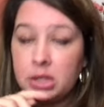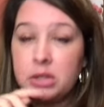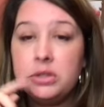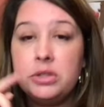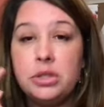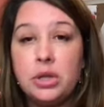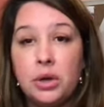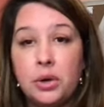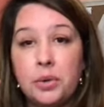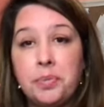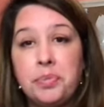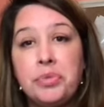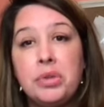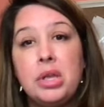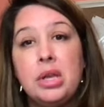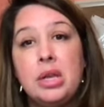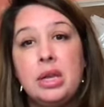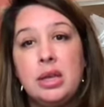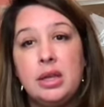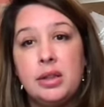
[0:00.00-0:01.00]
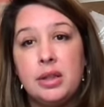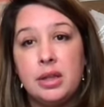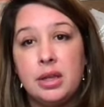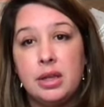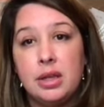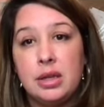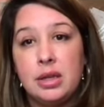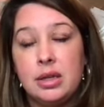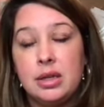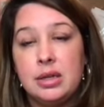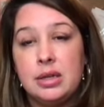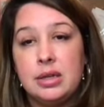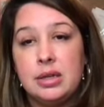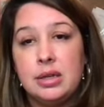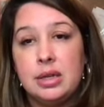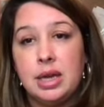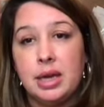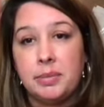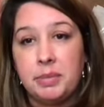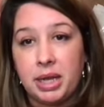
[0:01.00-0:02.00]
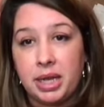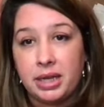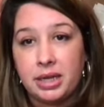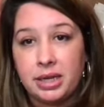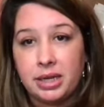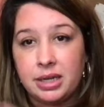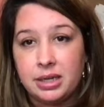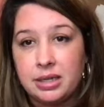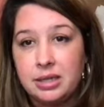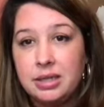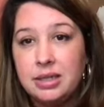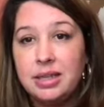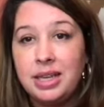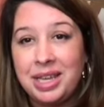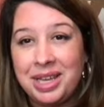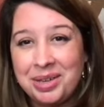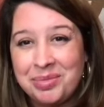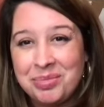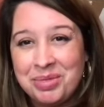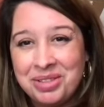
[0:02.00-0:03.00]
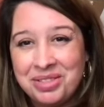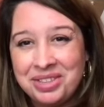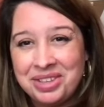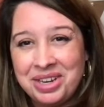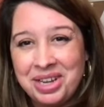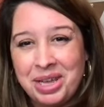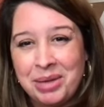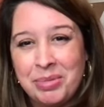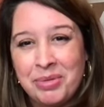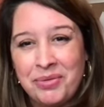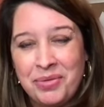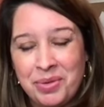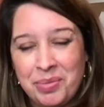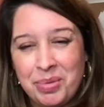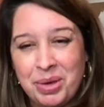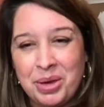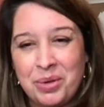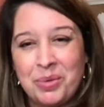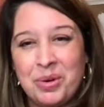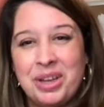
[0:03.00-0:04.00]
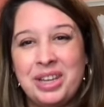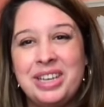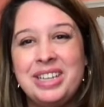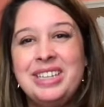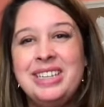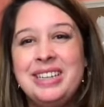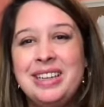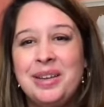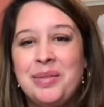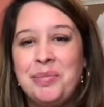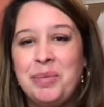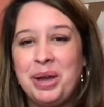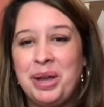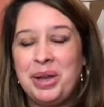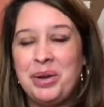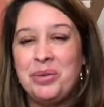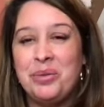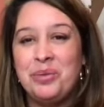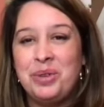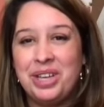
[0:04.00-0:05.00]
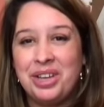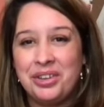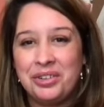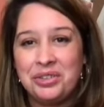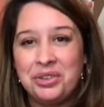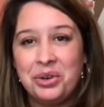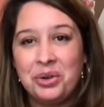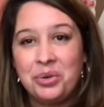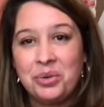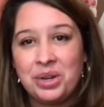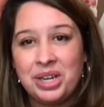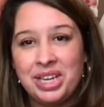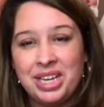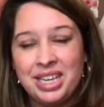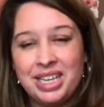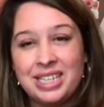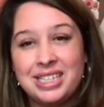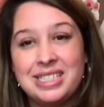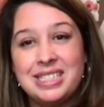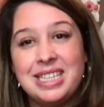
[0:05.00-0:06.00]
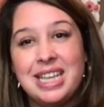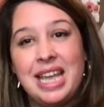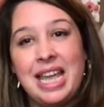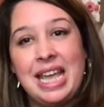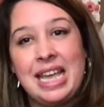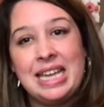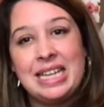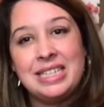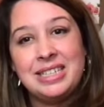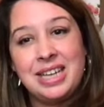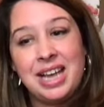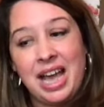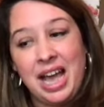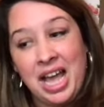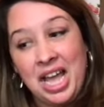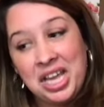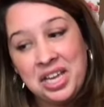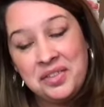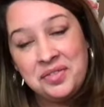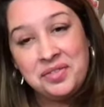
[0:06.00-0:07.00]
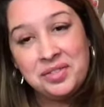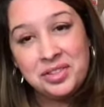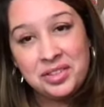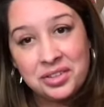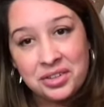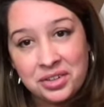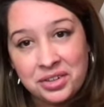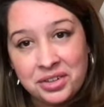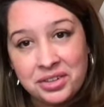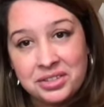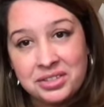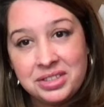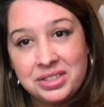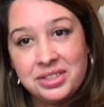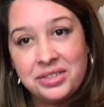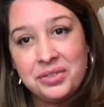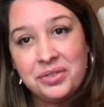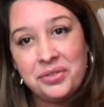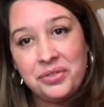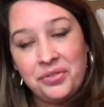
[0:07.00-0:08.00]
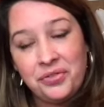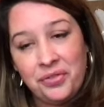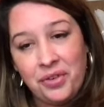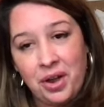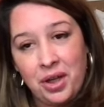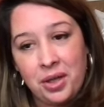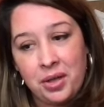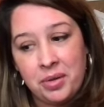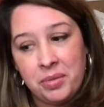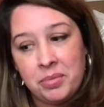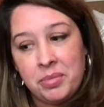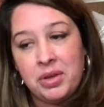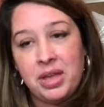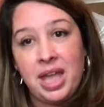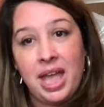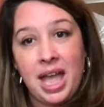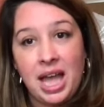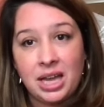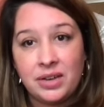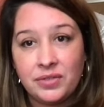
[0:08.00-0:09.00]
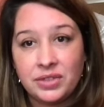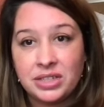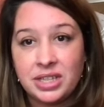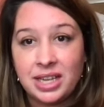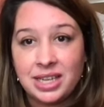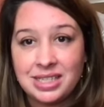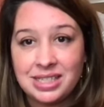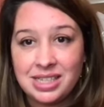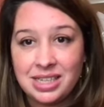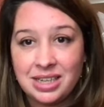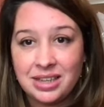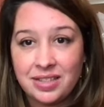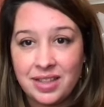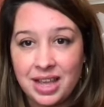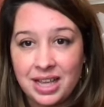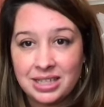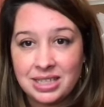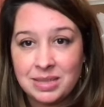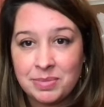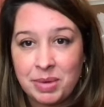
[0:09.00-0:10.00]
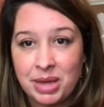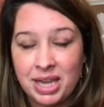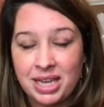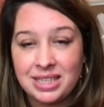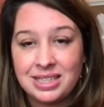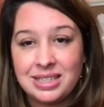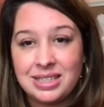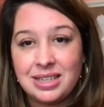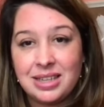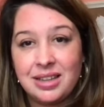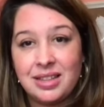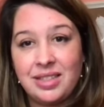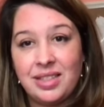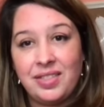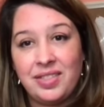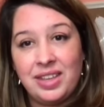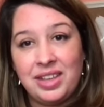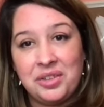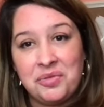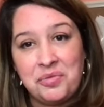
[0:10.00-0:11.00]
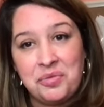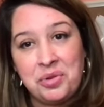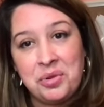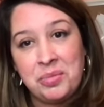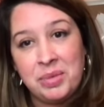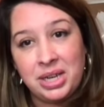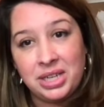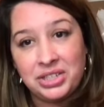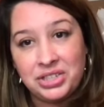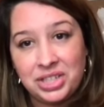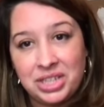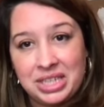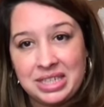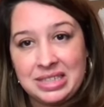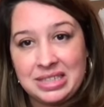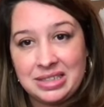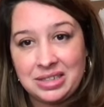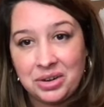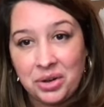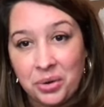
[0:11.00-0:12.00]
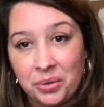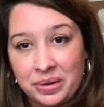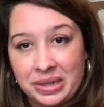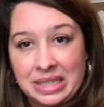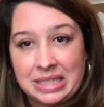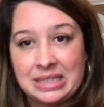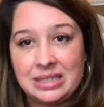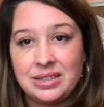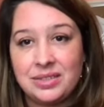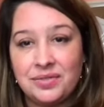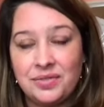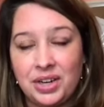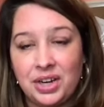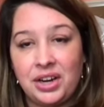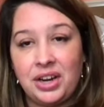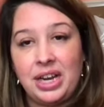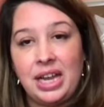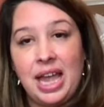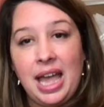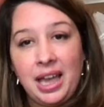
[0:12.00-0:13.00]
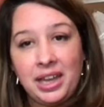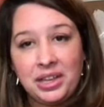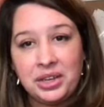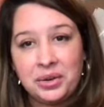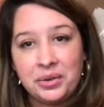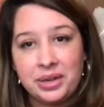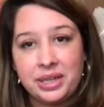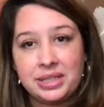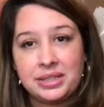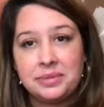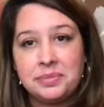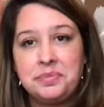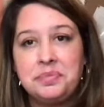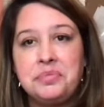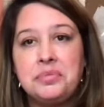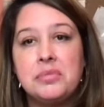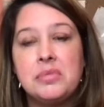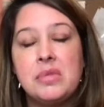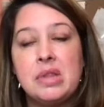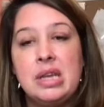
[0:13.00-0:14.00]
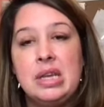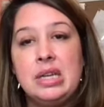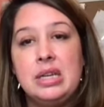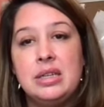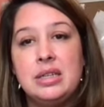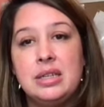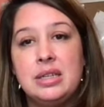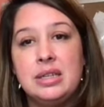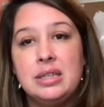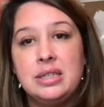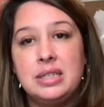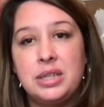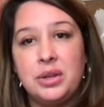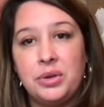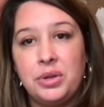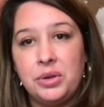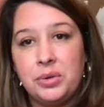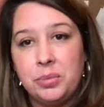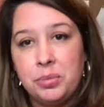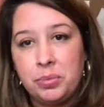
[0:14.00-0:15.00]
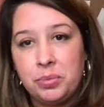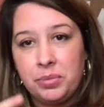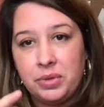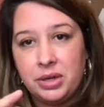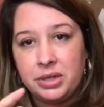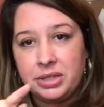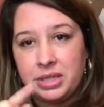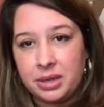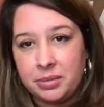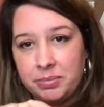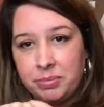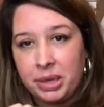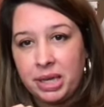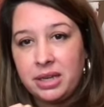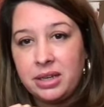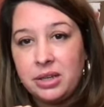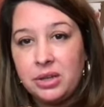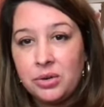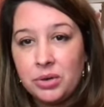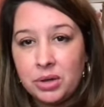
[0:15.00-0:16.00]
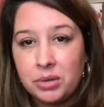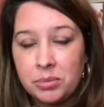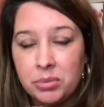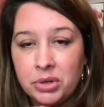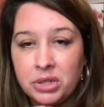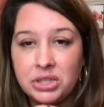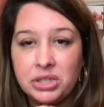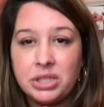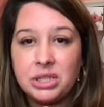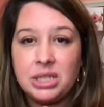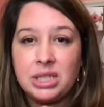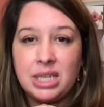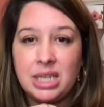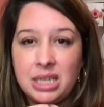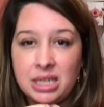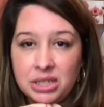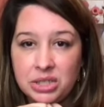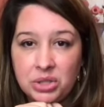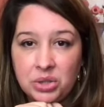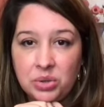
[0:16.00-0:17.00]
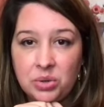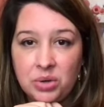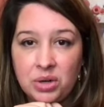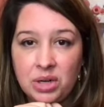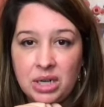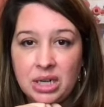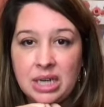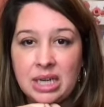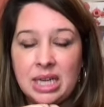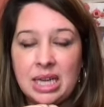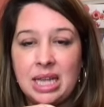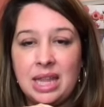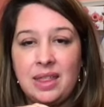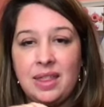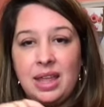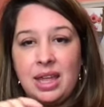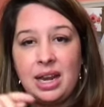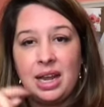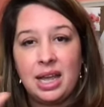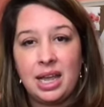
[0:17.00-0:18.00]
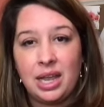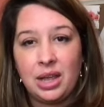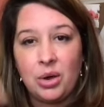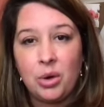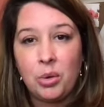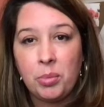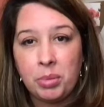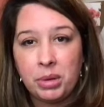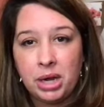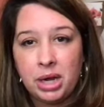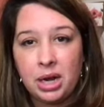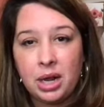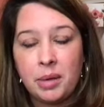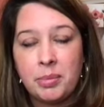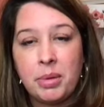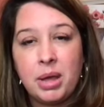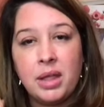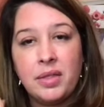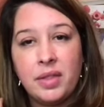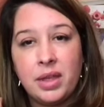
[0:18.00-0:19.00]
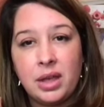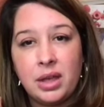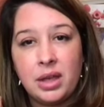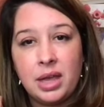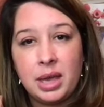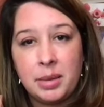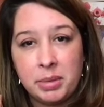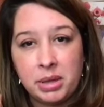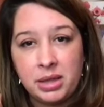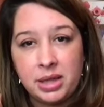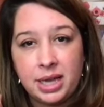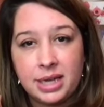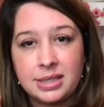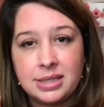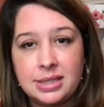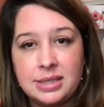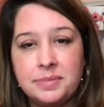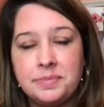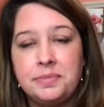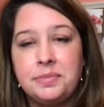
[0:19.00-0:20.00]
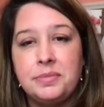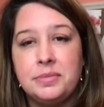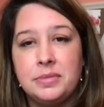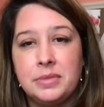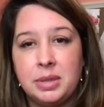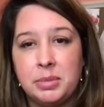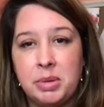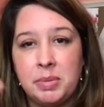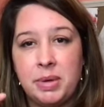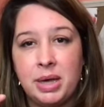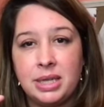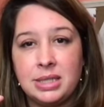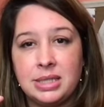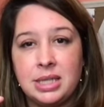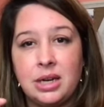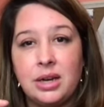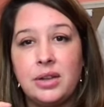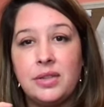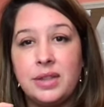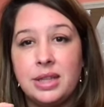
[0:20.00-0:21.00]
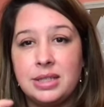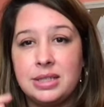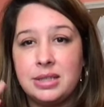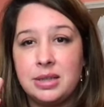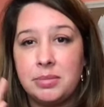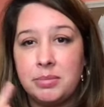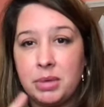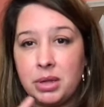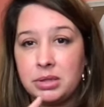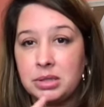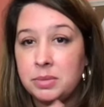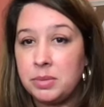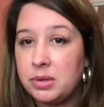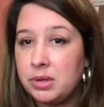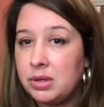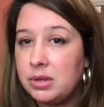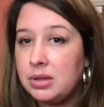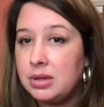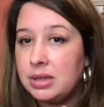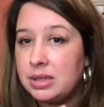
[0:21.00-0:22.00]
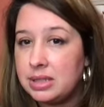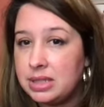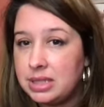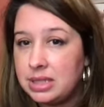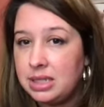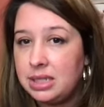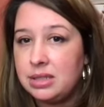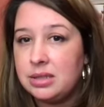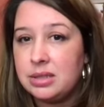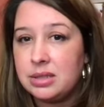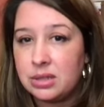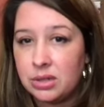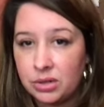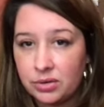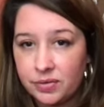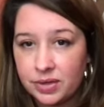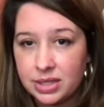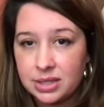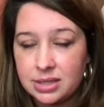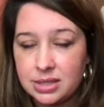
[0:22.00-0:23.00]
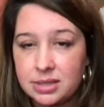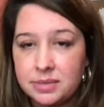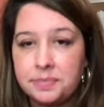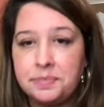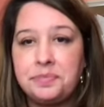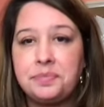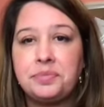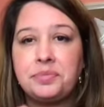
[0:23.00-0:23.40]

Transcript: So, I'm not going to name the name of the big one, but we all know what it is. And I've learned from advertising in that space that the information isn't always very accurate. So you there's a button you can push to get a tour and then I open it up on the MLS. Let me pause there. That's the multiple listing service.